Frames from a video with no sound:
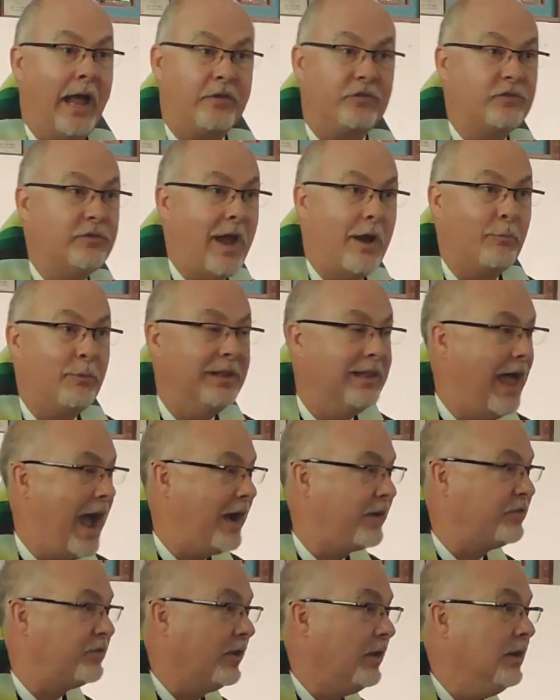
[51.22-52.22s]
That's not
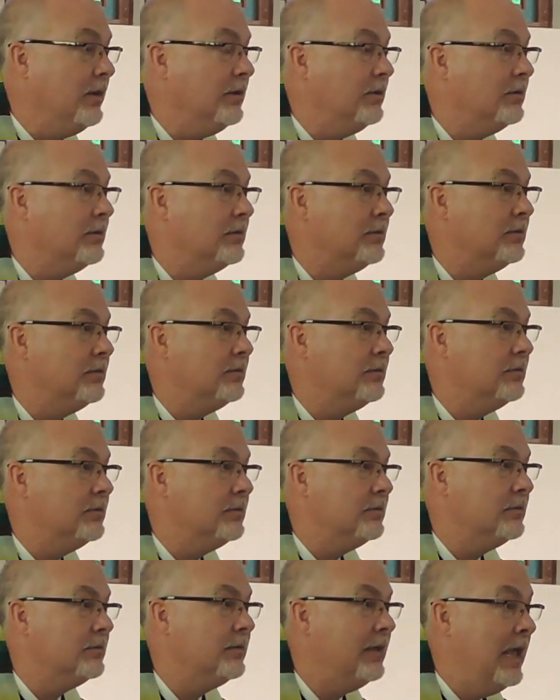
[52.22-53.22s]
relaxing.
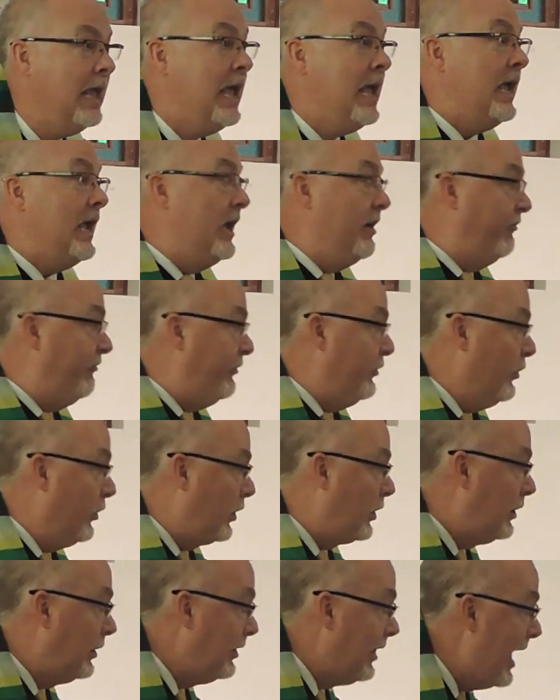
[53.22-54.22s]
If
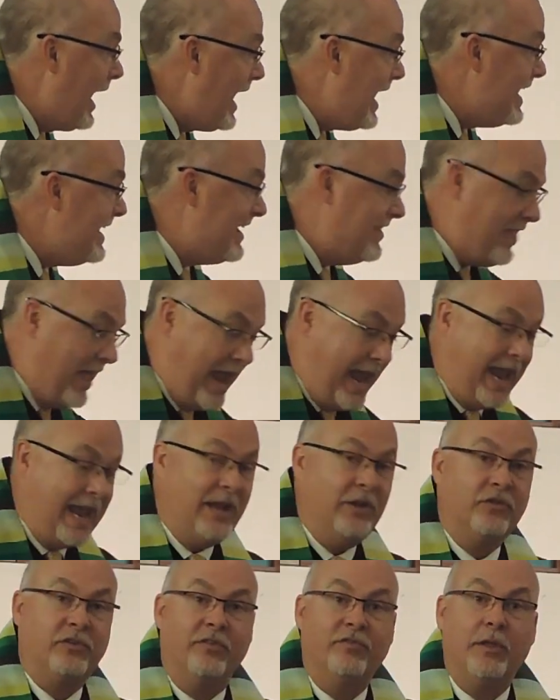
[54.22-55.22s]
you're clay in the
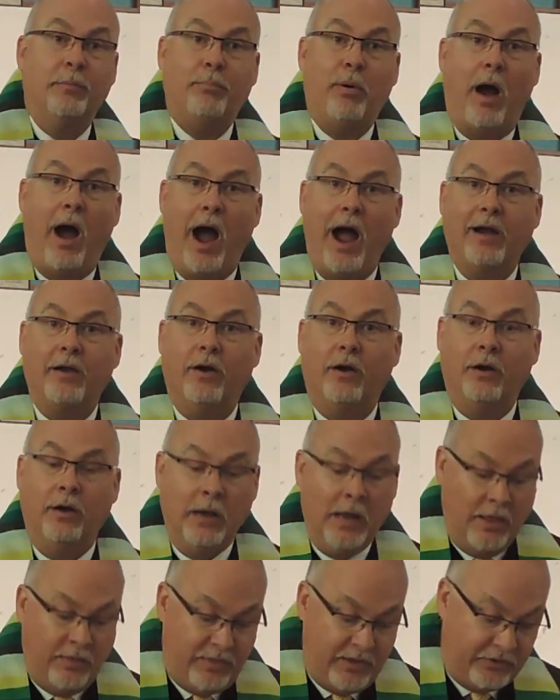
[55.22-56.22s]
hands of the
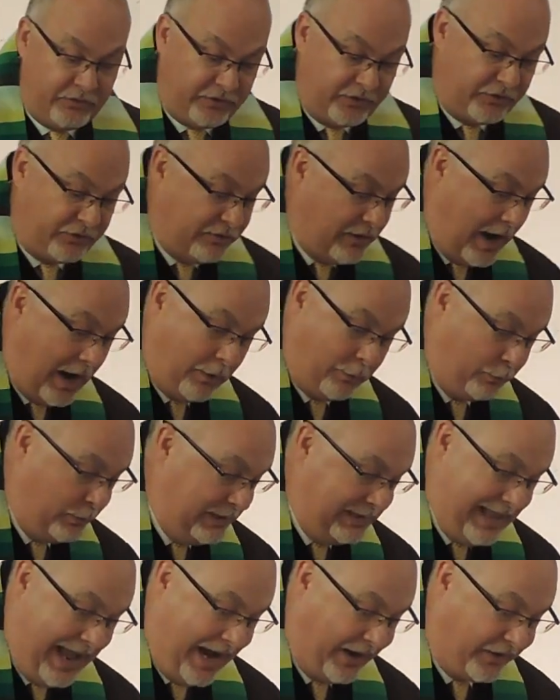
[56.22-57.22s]
potter, this is not
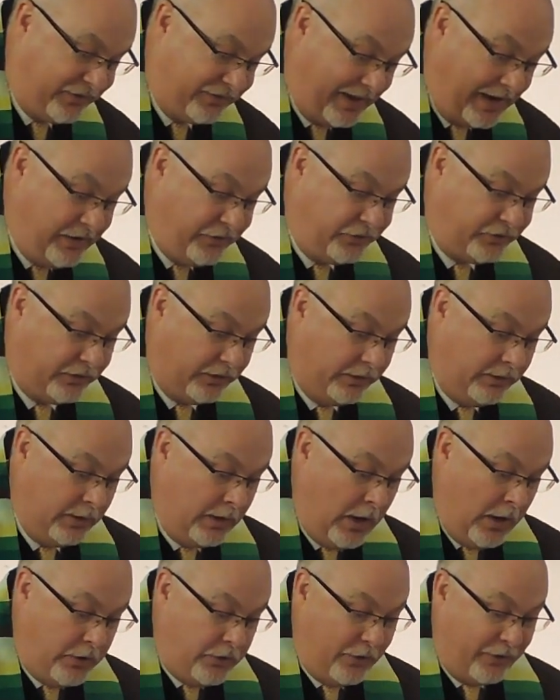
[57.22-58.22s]
relaxation.
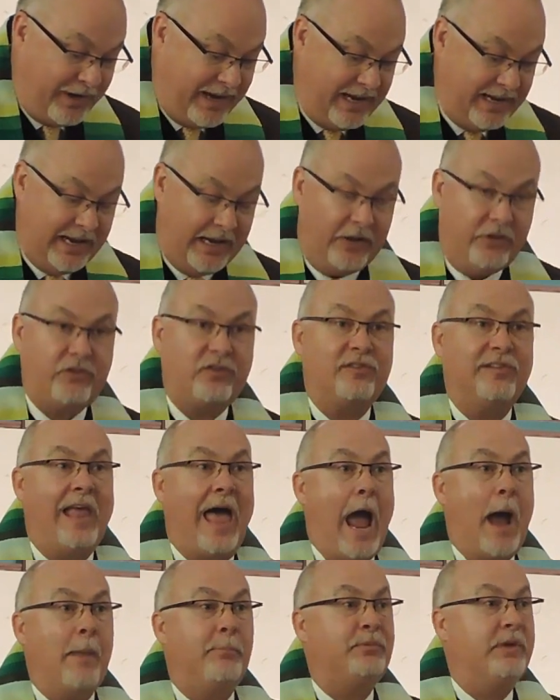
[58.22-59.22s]
You're getting
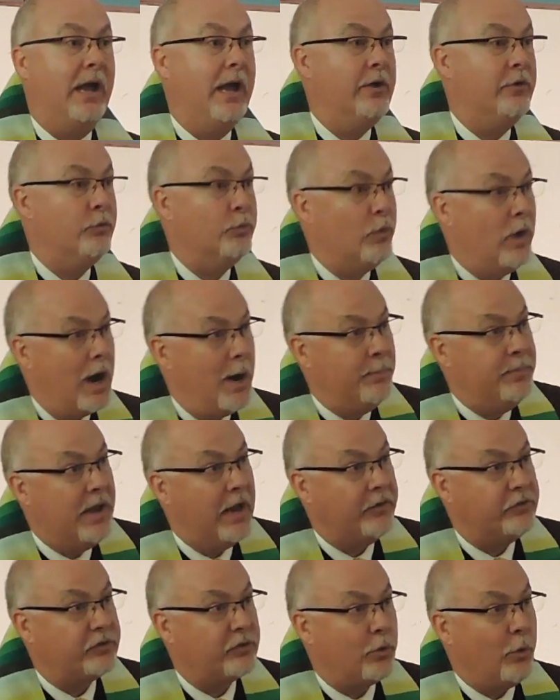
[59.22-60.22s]
slapped and rubbed
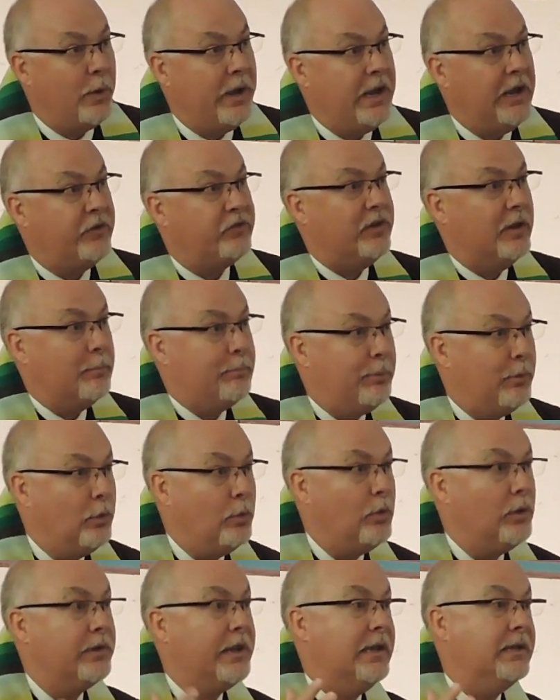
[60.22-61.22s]
and squeezed and
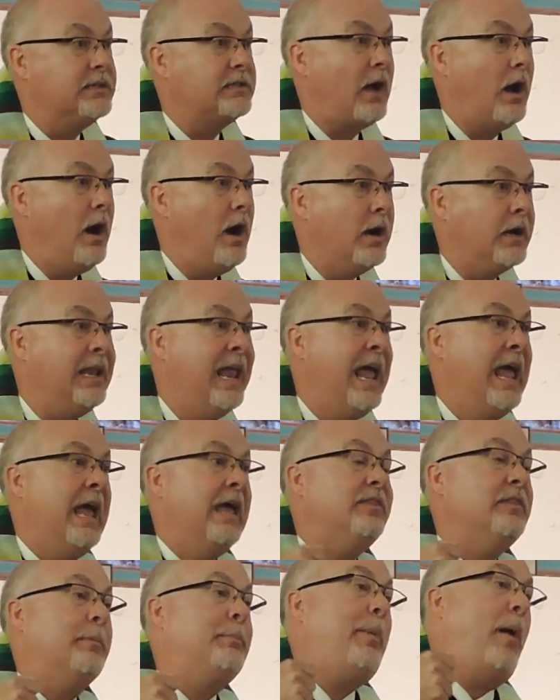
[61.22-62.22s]
pulled and tugged.
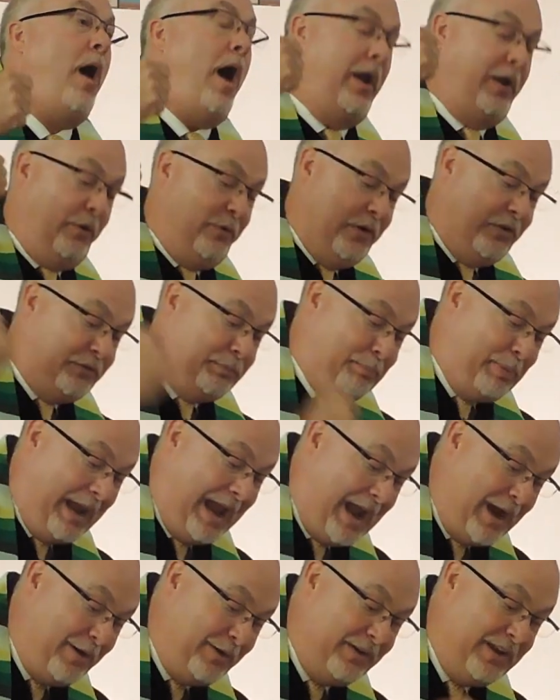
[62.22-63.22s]
The potter is
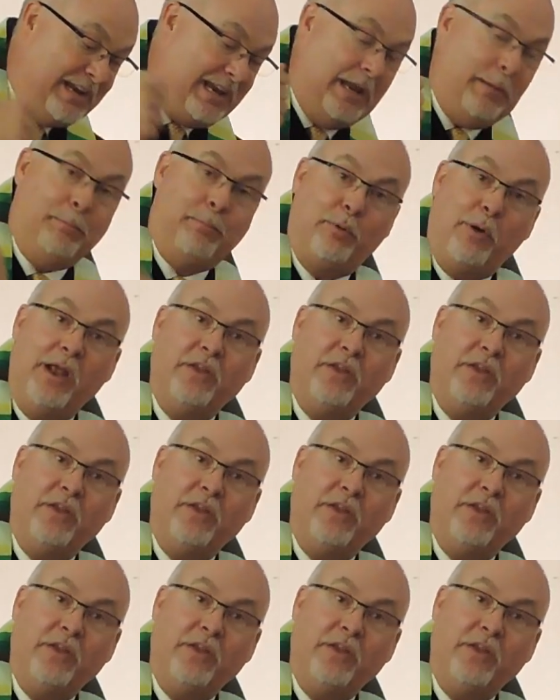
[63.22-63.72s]
pounding and